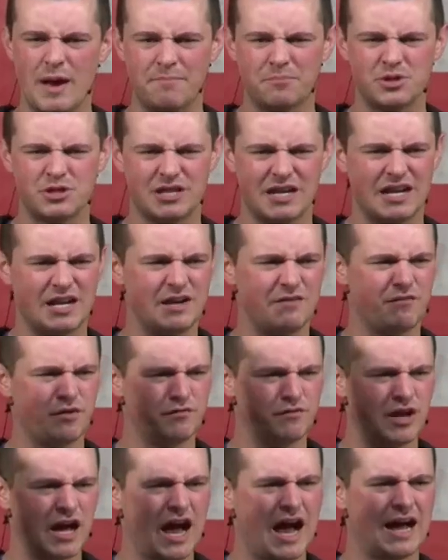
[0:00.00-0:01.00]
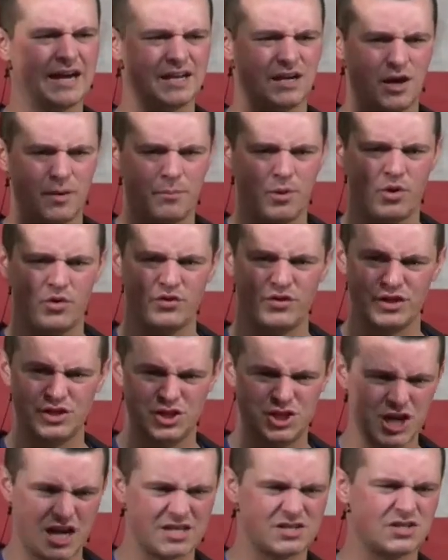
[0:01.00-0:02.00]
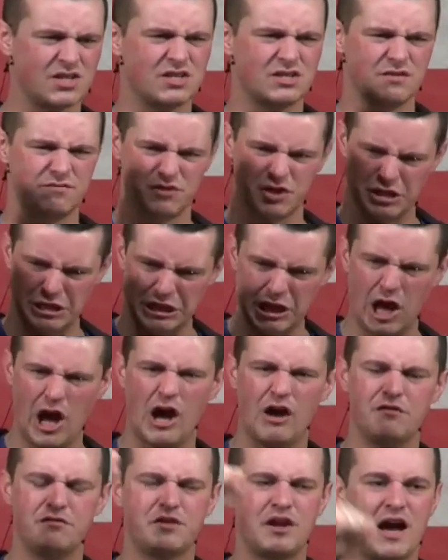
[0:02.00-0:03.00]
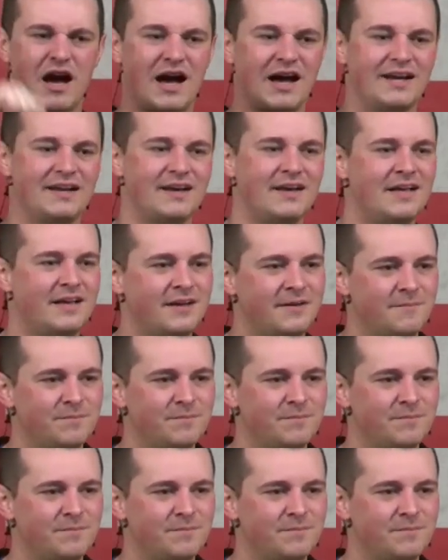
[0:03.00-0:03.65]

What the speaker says: the representative of God and uphold the justice of the law of God.